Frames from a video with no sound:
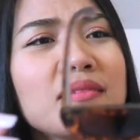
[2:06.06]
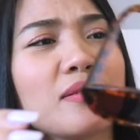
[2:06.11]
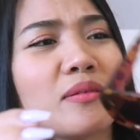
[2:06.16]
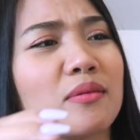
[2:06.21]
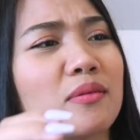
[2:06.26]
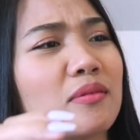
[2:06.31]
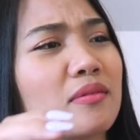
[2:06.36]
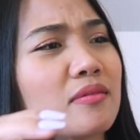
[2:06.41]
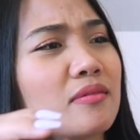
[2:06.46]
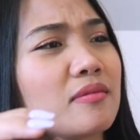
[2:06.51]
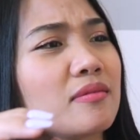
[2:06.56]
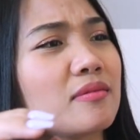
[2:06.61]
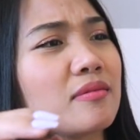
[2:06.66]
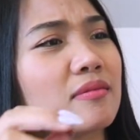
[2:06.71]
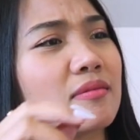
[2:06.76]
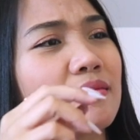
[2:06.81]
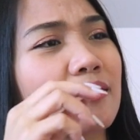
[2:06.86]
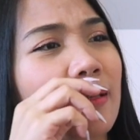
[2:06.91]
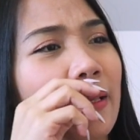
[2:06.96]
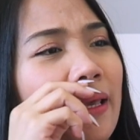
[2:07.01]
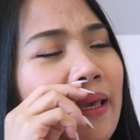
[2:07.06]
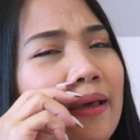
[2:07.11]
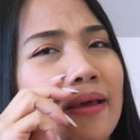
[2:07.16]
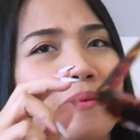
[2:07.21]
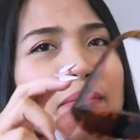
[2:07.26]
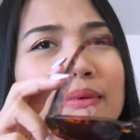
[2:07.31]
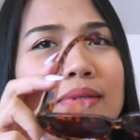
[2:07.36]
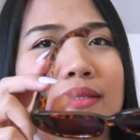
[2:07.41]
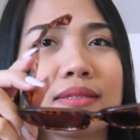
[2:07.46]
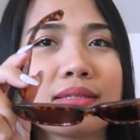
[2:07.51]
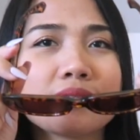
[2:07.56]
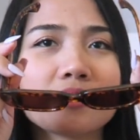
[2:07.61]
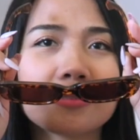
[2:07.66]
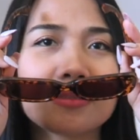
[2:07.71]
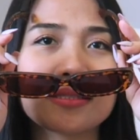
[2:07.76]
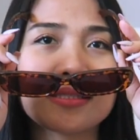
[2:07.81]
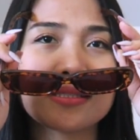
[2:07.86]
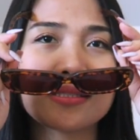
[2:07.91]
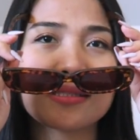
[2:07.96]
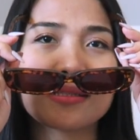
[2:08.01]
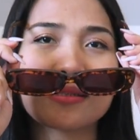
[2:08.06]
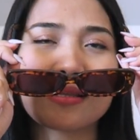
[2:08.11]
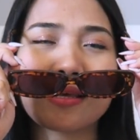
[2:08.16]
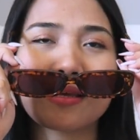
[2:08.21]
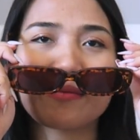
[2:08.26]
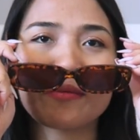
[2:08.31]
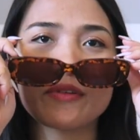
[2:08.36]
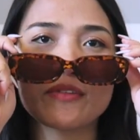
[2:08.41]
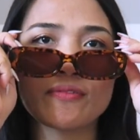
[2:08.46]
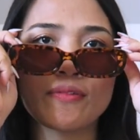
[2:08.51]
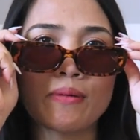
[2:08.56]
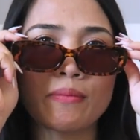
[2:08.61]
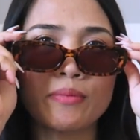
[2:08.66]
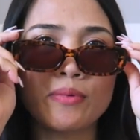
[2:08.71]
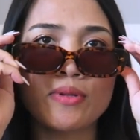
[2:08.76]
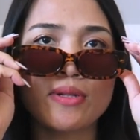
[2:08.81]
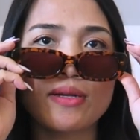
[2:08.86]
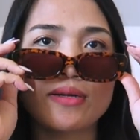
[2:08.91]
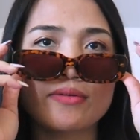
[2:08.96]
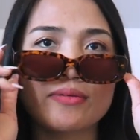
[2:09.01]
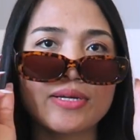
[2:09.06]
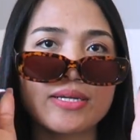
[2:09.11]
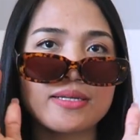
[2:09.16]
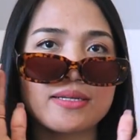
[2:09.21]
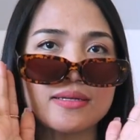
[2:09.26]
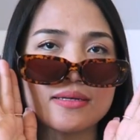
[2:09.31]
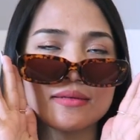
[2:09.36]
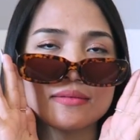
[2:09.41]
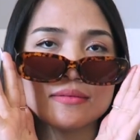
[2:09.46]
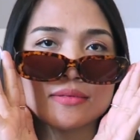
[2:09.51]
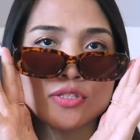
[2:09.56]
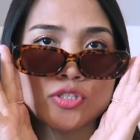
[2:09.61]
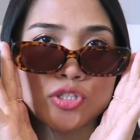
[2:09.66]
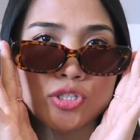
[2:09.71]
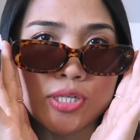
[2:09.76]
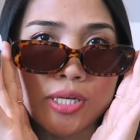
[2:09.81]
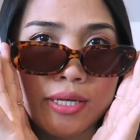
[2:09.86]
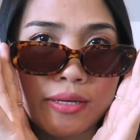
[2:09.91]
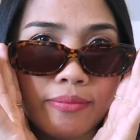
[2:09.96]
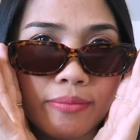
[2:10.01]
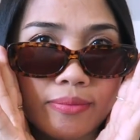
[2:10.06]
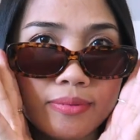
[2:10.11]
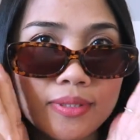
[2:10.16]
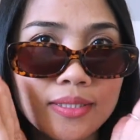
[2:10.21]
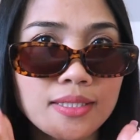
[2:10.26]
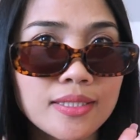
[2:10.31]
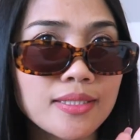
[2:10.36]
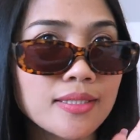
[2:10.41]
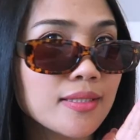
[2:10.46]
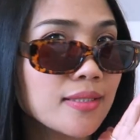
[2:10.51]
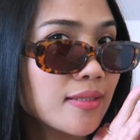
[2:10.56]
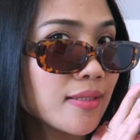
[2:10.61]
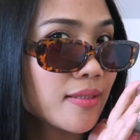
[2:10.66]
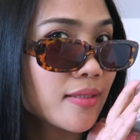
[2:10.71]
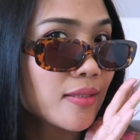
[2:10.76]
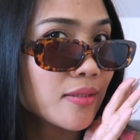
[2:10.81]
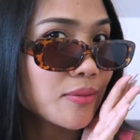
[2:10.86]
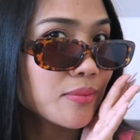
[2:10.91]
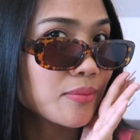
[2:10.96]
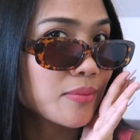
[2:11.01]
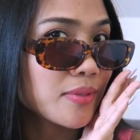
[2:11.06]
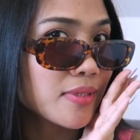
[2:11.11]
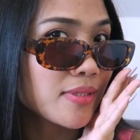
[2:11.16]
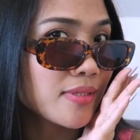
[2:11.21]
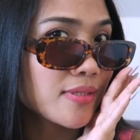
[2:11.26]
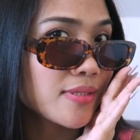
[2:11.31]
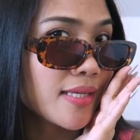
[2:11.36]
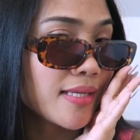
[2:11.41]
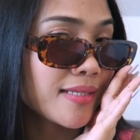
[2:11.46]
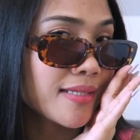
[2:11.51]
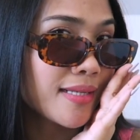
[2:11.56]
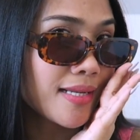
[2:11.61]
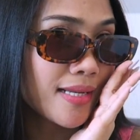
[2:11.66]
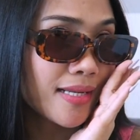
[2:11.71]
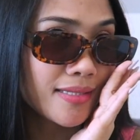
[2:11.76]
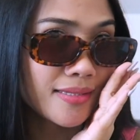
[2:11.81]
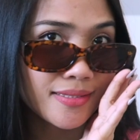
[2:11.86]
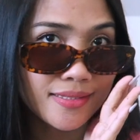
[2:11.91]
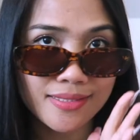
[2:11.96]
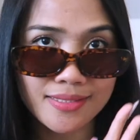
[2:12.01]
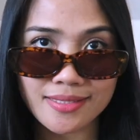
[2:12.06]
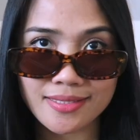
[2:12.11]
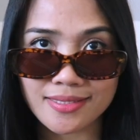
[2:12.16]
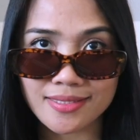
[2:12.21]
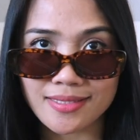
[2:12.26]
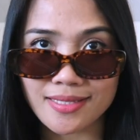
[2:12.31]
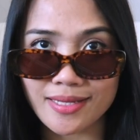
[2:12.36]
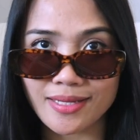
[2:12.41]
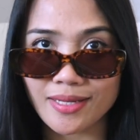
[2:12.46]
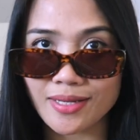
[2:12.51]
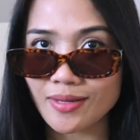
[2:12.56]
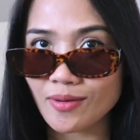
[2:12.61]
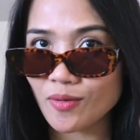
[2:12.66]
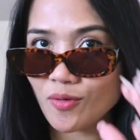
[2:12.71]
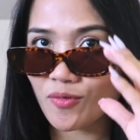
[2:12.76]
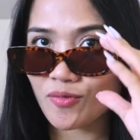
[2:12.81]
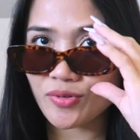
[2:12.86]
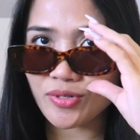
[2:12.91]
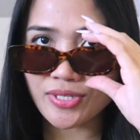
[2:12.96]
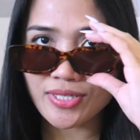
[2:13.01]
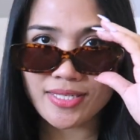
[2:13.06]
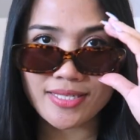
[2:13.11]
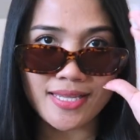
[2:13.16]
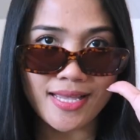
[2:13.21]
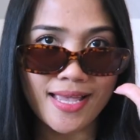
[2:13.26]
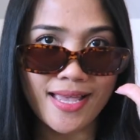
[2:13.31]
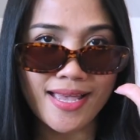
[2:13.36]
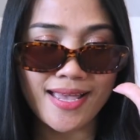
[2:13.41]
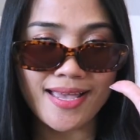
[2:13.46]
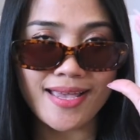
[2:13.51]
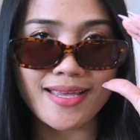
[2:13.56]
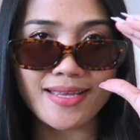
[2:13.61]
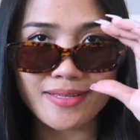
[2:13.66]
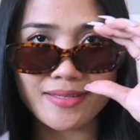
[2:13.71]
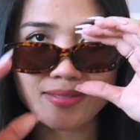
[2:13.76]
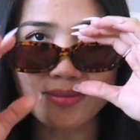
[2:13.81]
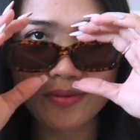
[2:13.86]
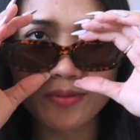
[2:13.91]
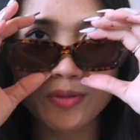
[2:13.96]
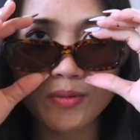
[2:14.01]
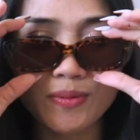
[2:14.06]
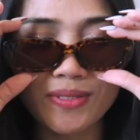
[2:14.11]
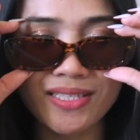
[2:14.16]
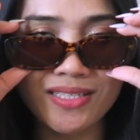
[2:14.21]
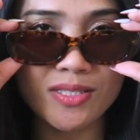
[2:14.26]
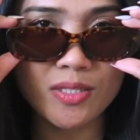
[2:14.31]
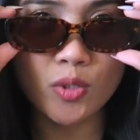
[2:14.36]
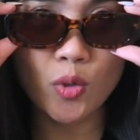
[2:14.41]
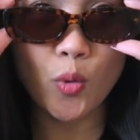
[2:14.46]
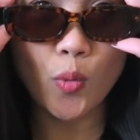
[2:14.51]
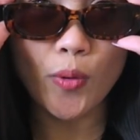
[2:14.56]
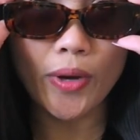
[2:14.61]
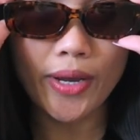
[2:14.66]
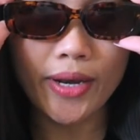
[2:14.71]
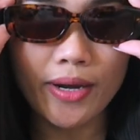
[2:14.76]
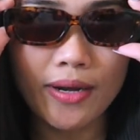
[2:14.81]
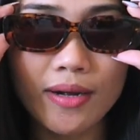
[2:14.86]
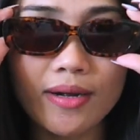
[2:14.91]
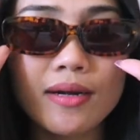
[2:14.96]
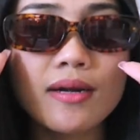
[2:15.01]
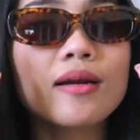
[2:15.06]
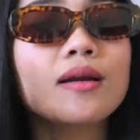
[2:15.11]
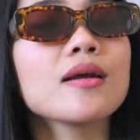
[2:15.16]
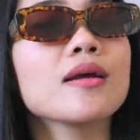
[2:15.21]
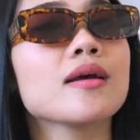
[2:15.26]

No? Yeah, but this is like popular right now, the shape of this sunglasses, like oversized, but square.